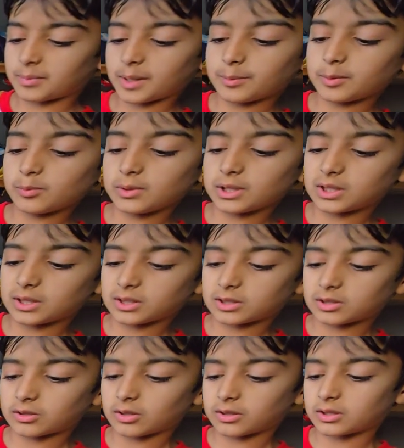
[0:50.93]
Maybe we should
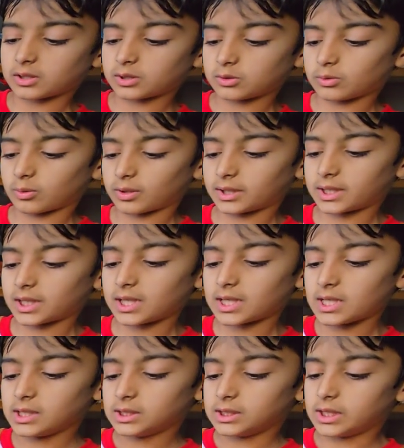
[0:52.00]
start destroying
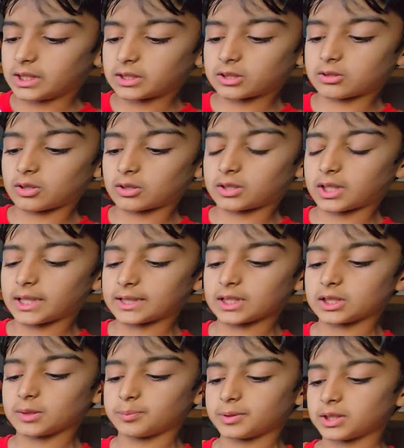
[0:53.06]
it and start
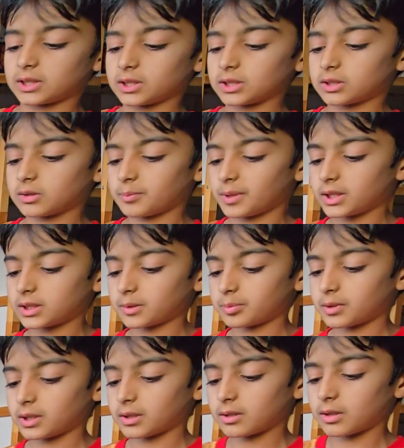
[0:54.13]
taking the pieces to make the
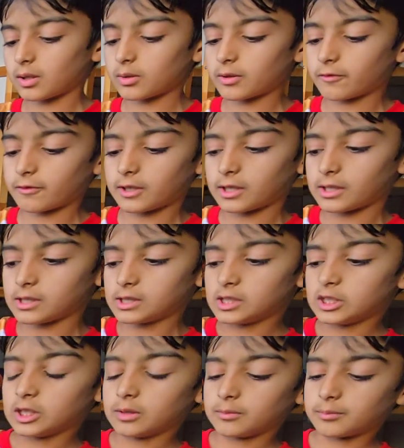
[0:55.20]
piece out of it?
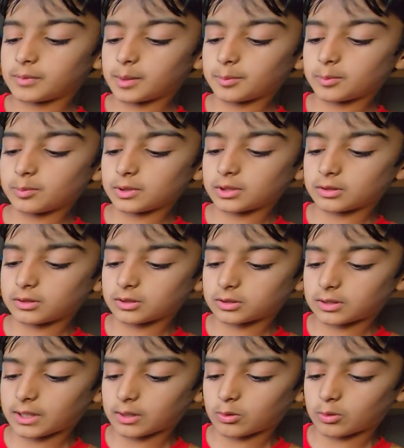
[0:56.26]
Maybe we should
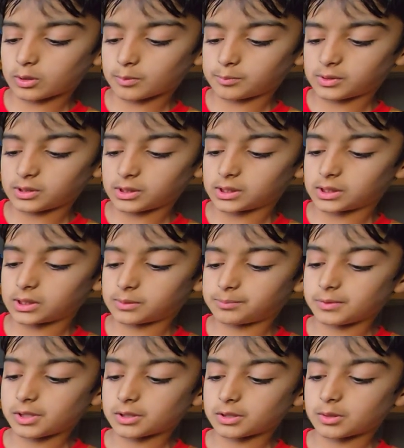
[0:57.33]
just take all the bullets
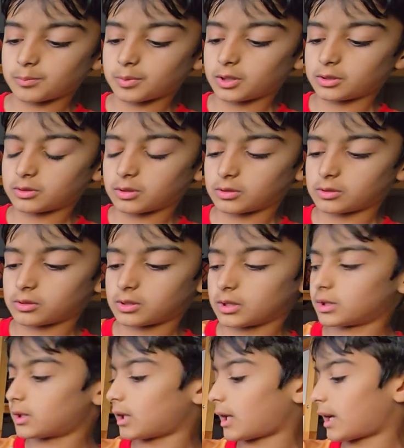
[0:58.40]
because the bullets are
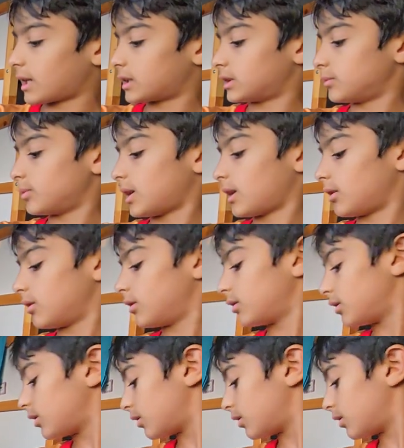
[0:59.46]
the actually out.